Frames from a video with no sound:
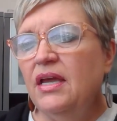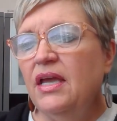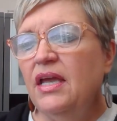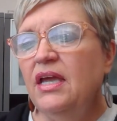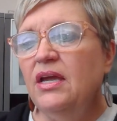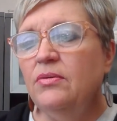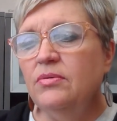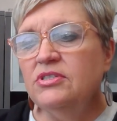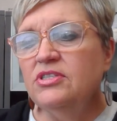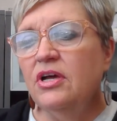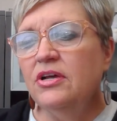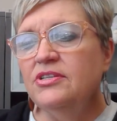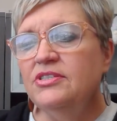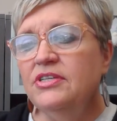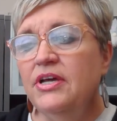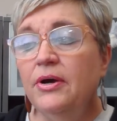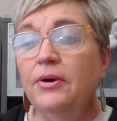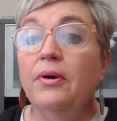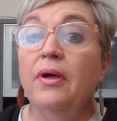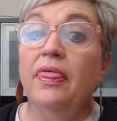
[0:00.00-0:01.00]
It was
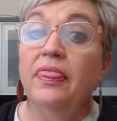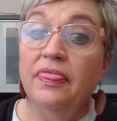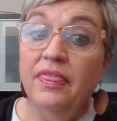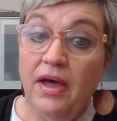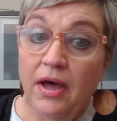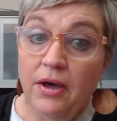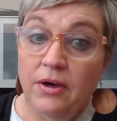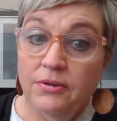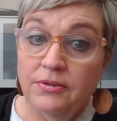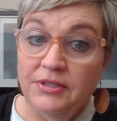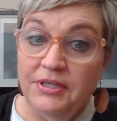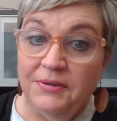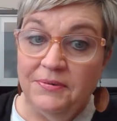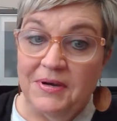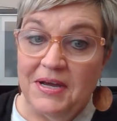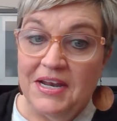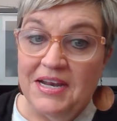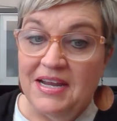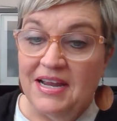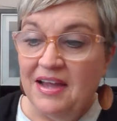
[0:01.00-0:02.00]
also the only
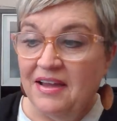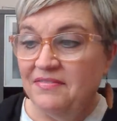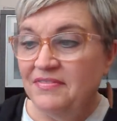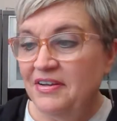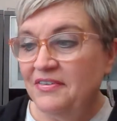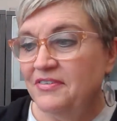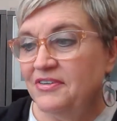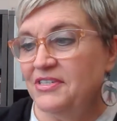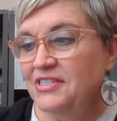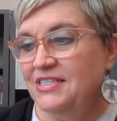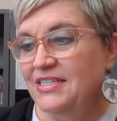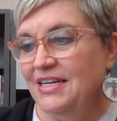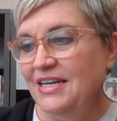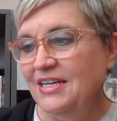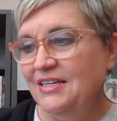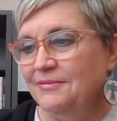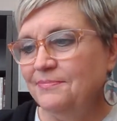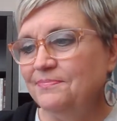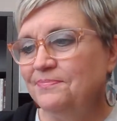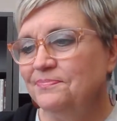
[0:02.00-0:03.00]
wedding I've ever
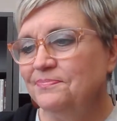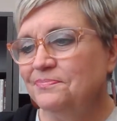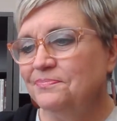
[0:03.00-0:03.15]
seen."